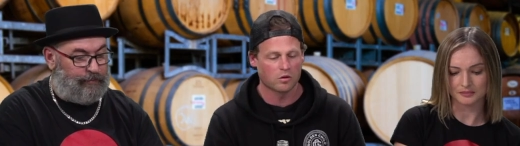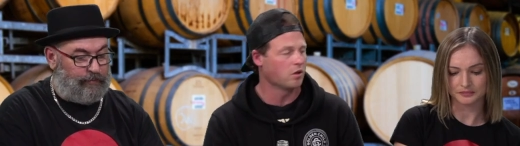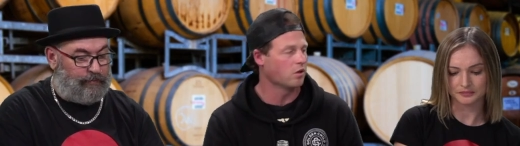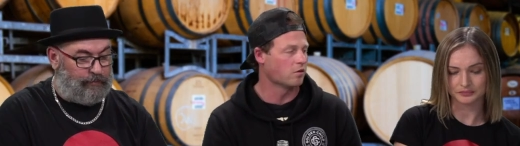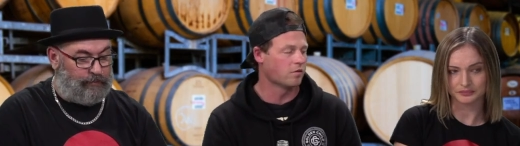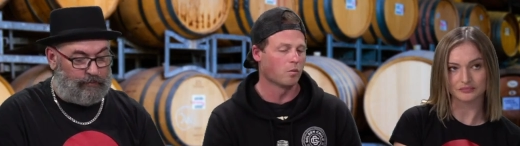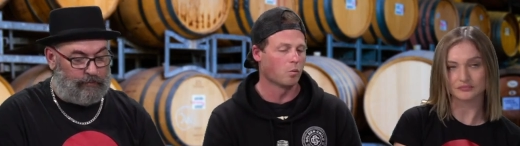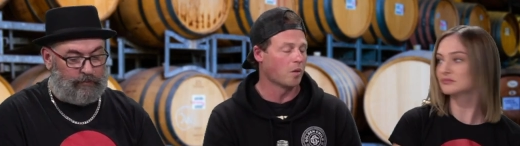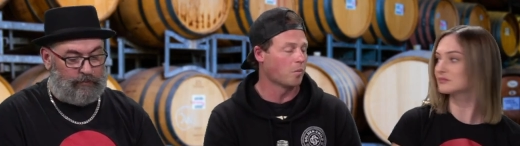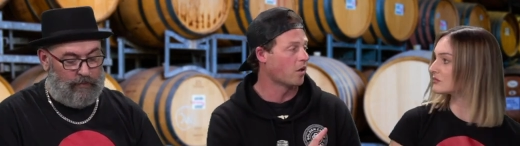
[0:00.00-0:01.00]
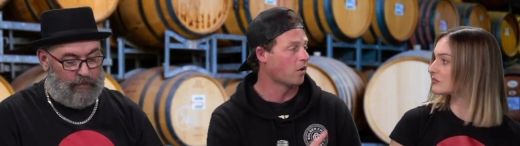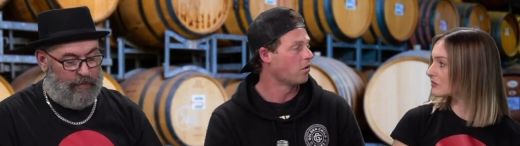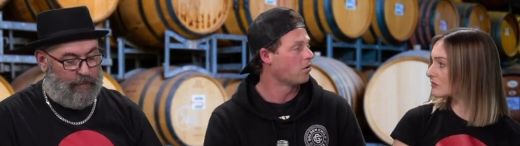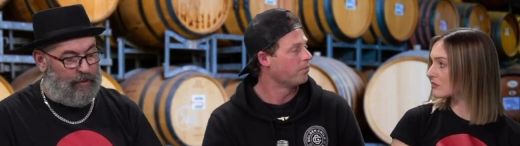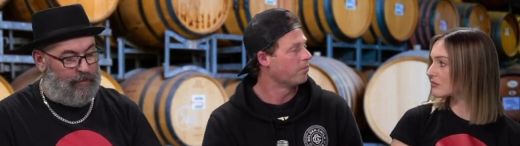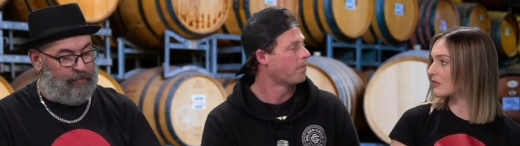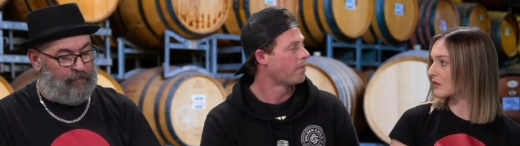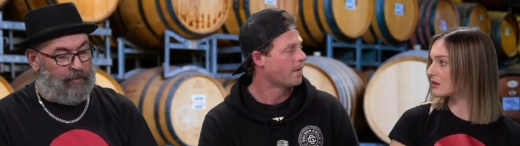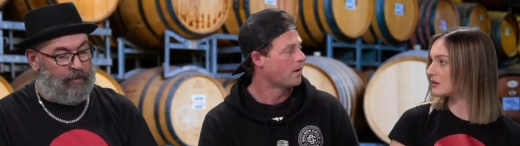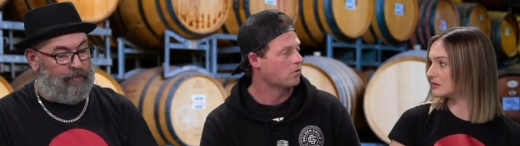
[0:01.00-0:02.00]
Speaker 1: the skins for 1 month.
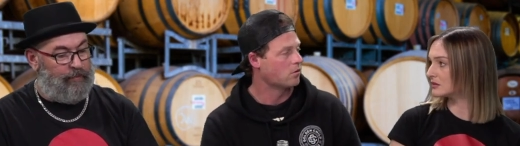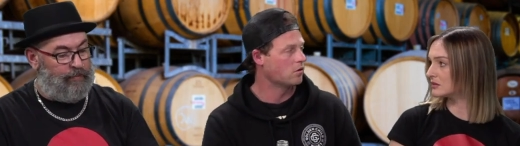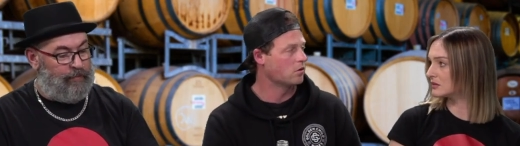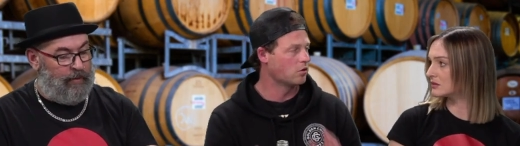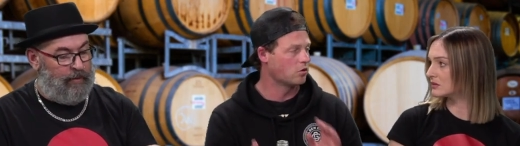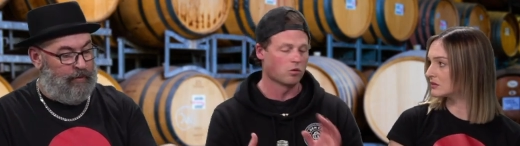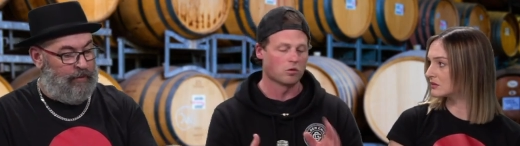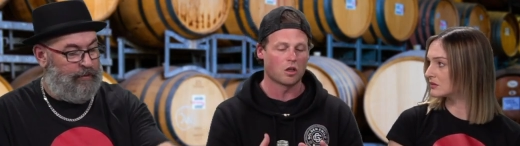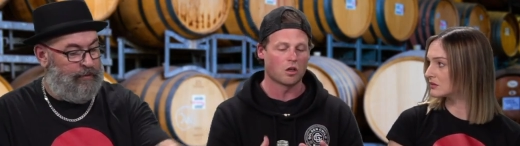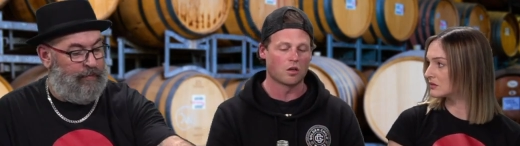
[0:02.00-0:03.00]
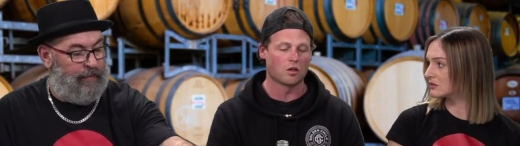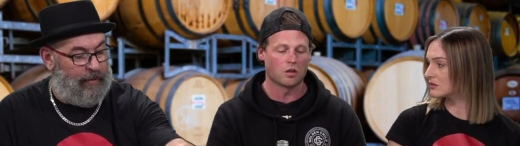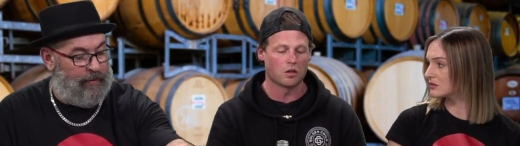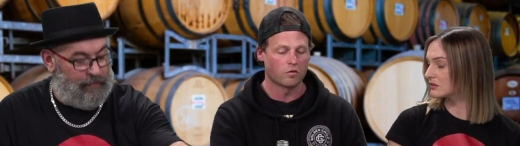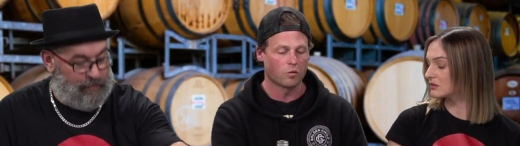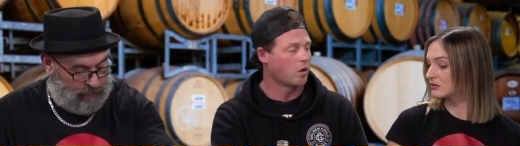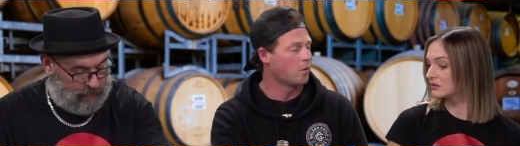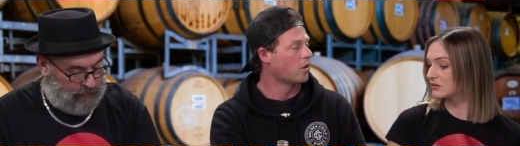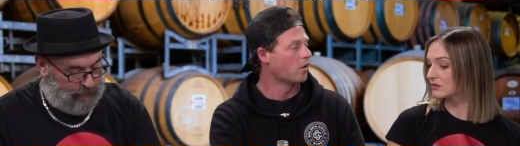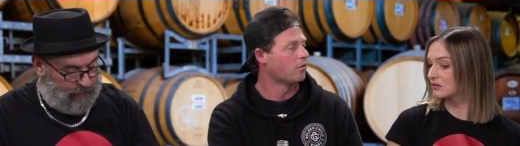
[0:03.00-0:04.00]
So this sits on the Chardonnay skins for 1
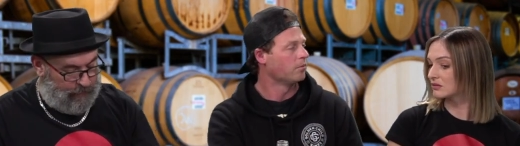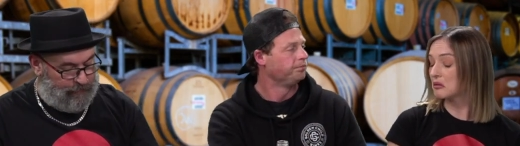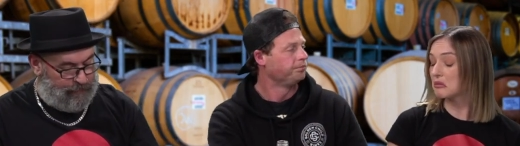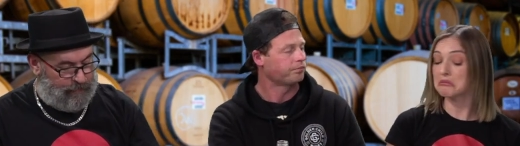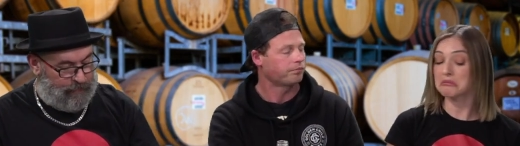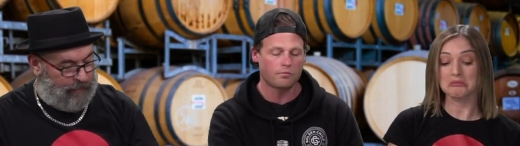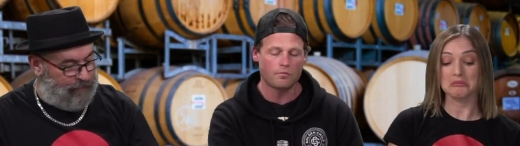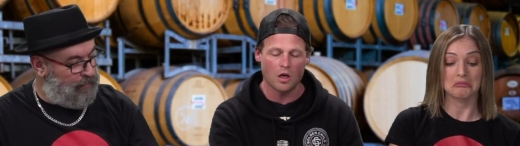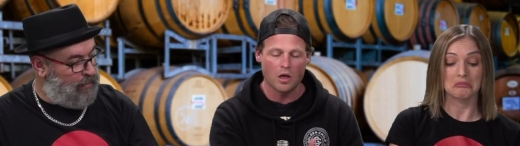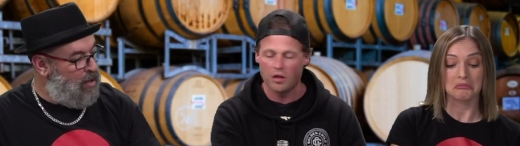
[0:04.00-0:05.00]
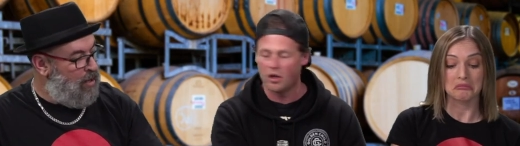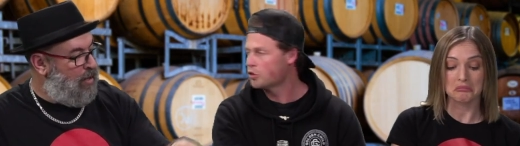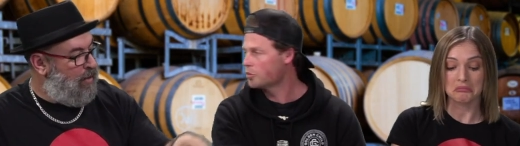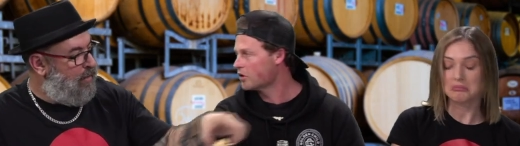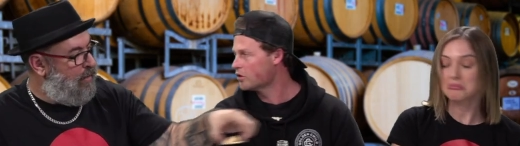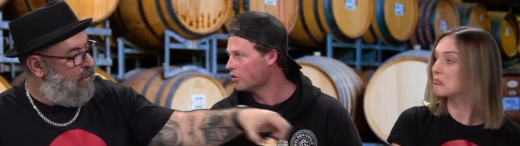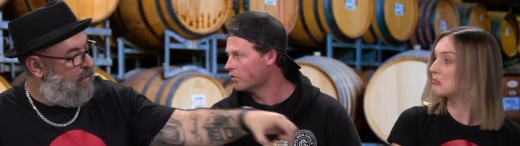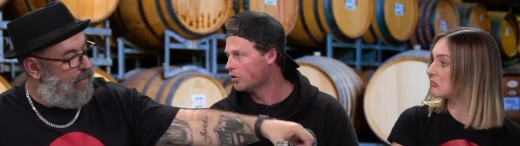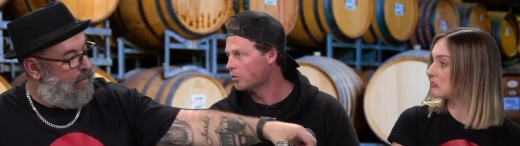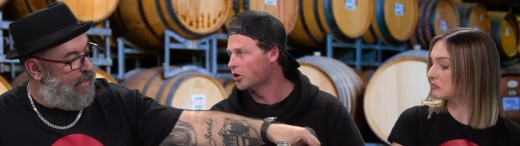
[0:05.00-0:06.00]
month. And then it's pressed off
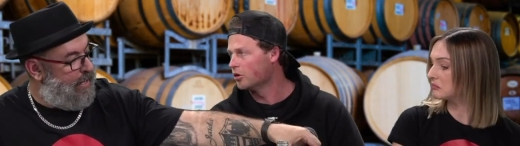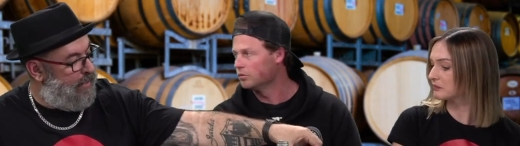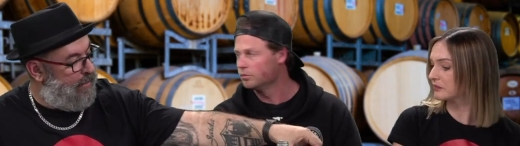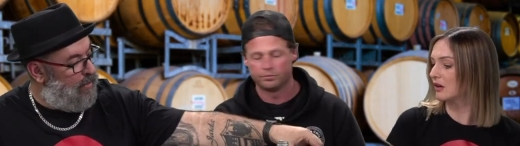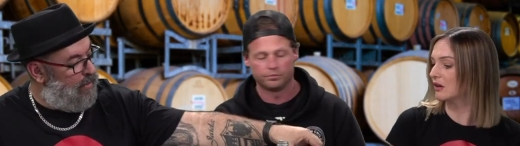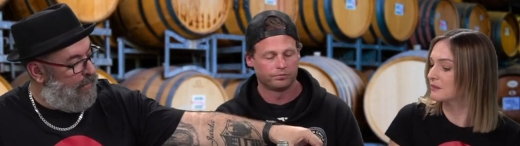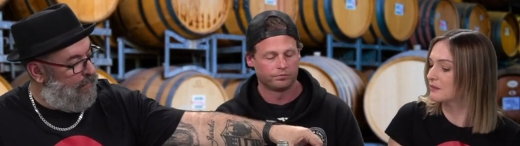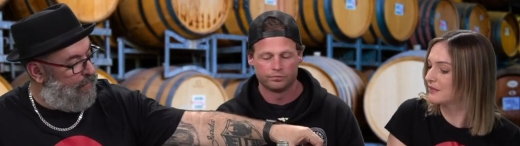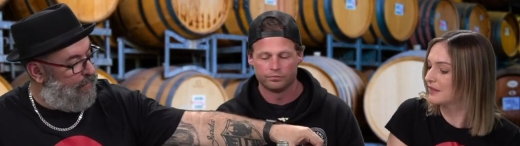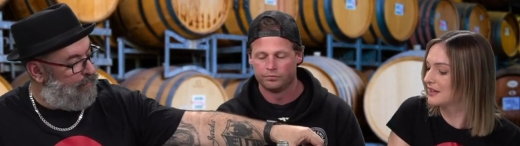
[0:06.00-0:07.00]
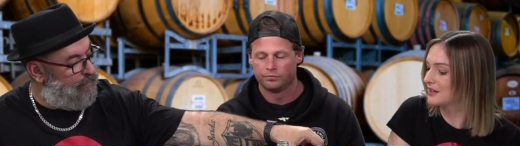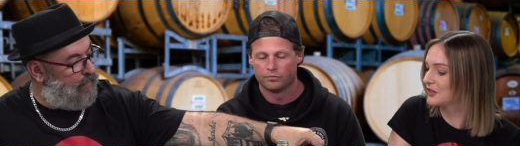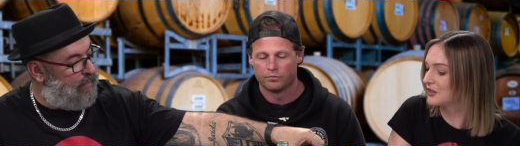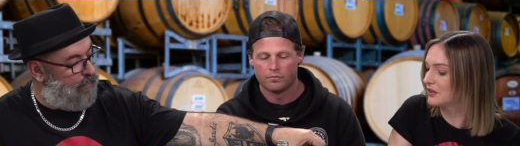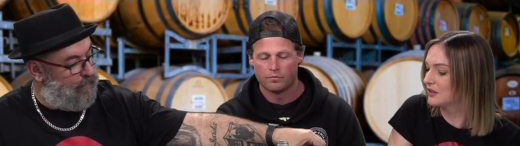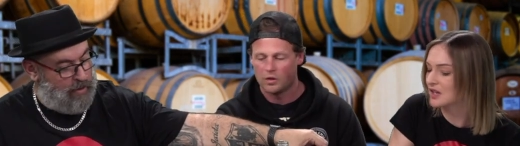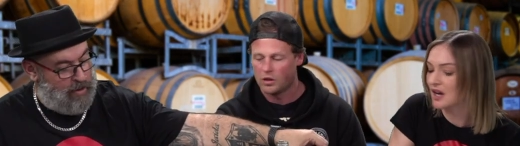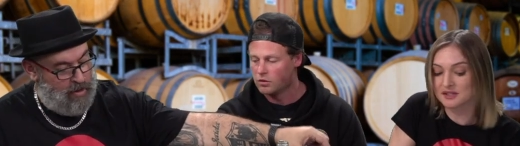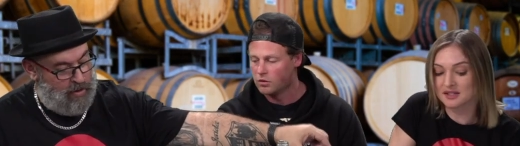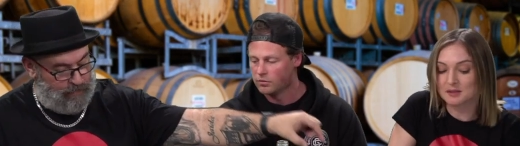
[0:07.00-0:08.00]
in the
Speaker 2: barrel. Yeah. Oh, thank you. So I
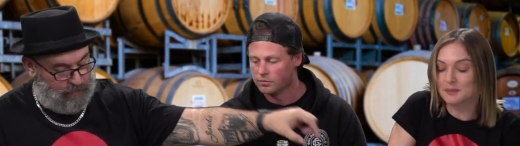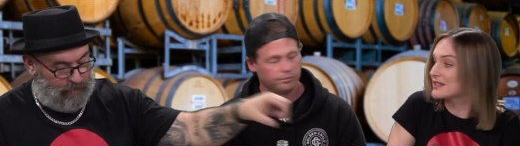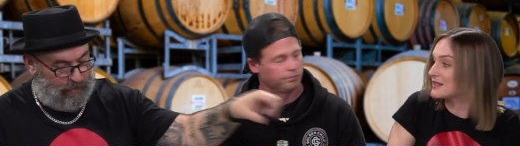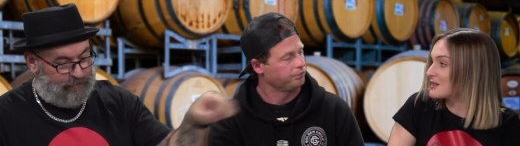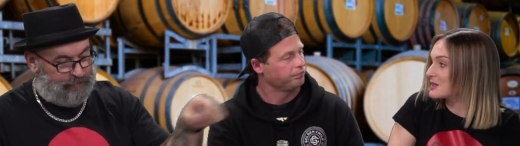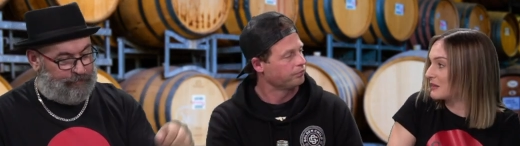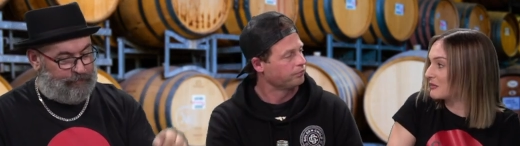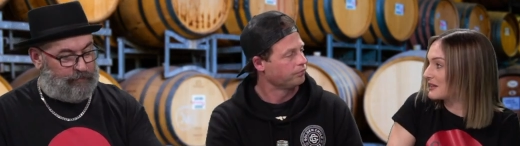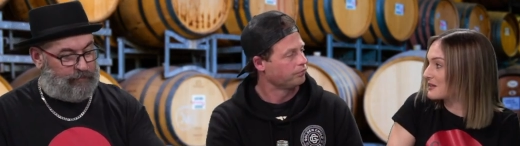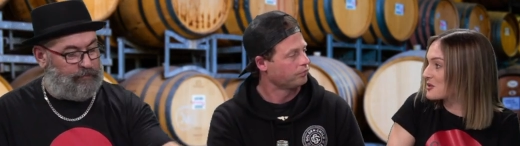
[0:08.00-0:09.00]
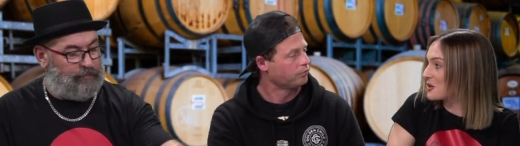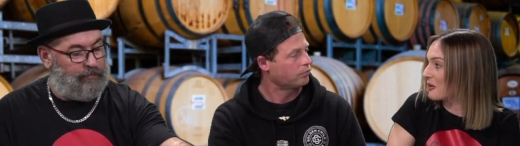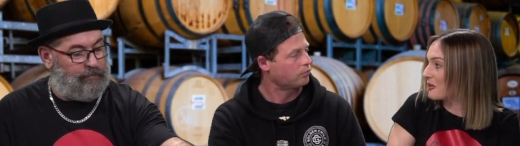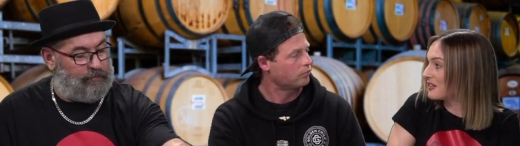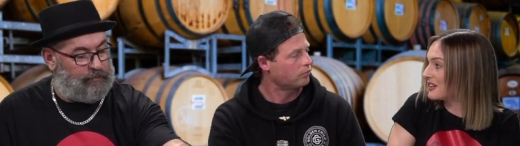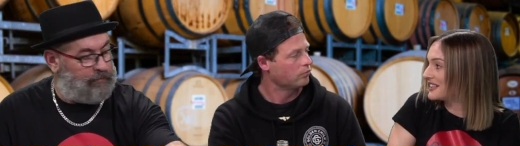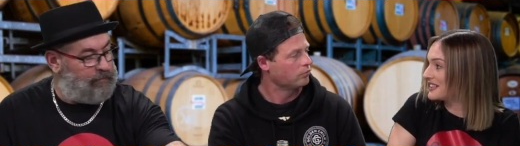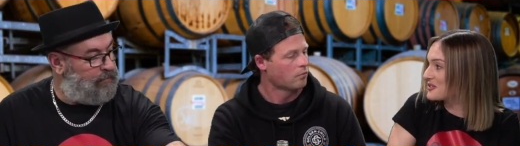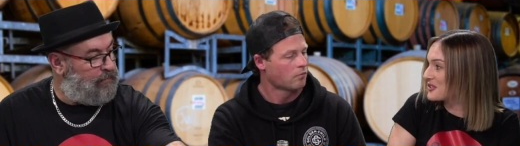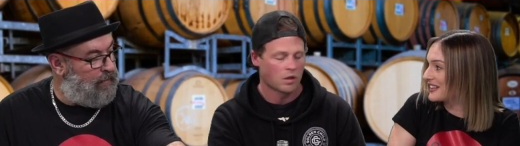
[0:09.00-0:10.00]
was expecting this to be really strong, and then you
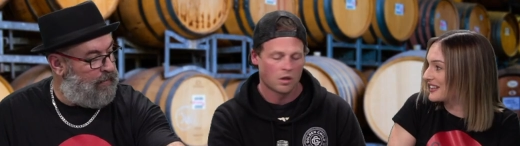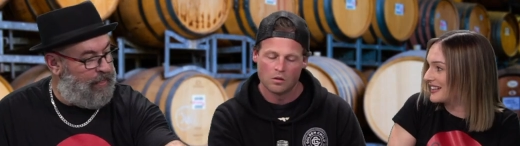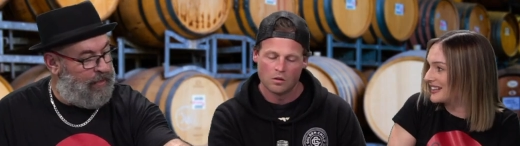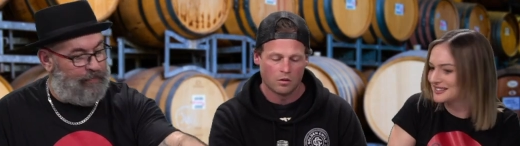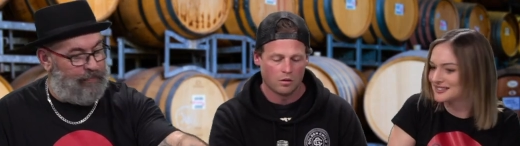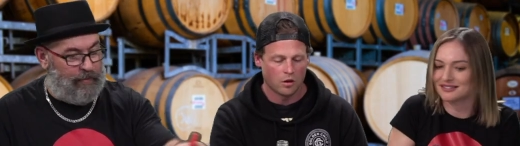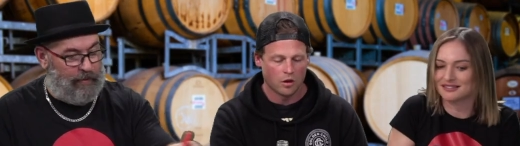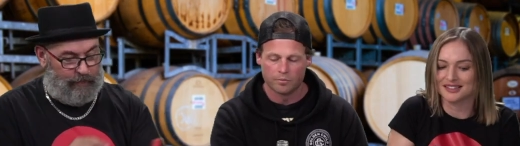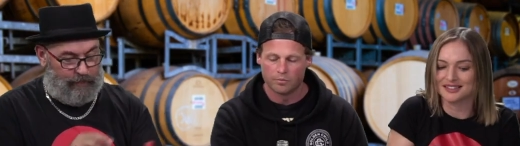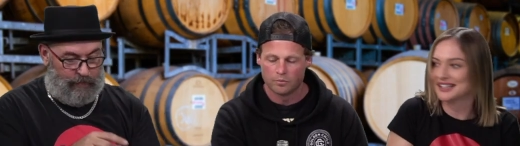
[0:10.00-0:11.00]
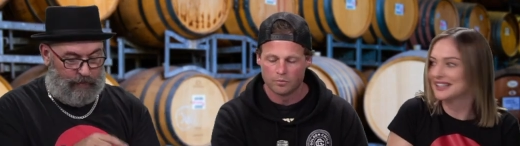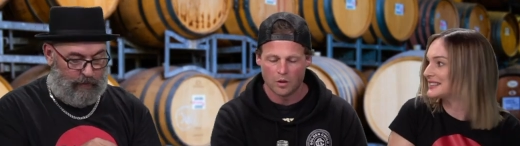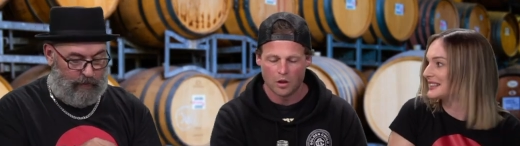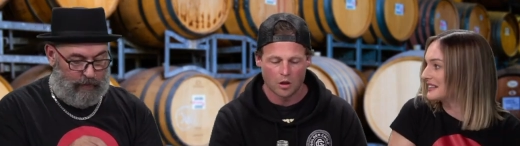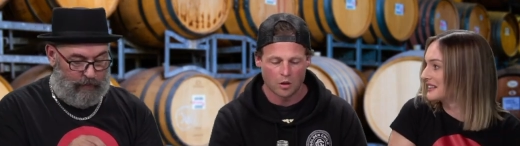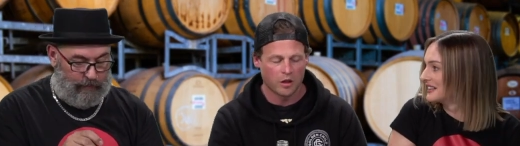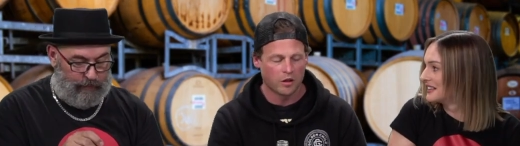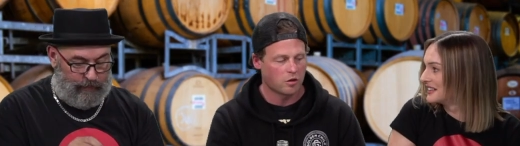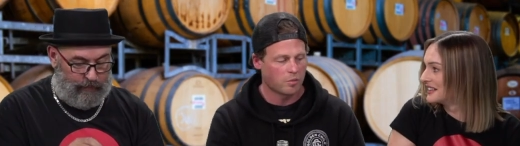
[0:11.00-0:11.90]
drink it, and it's
Speaker 1: easy. I mean, there's